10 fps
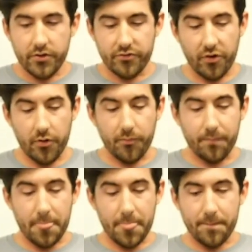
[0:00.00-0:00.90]

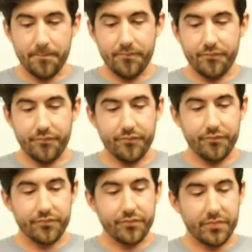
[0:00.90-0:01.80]
So
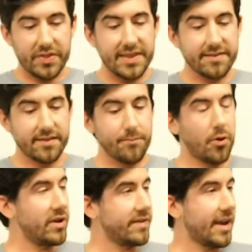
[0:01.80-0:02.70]
this
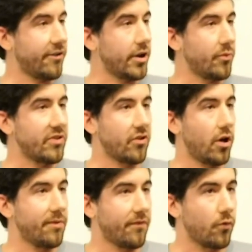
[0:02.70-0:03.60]
component decorator we
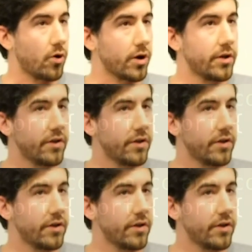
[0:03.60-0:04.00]
saw before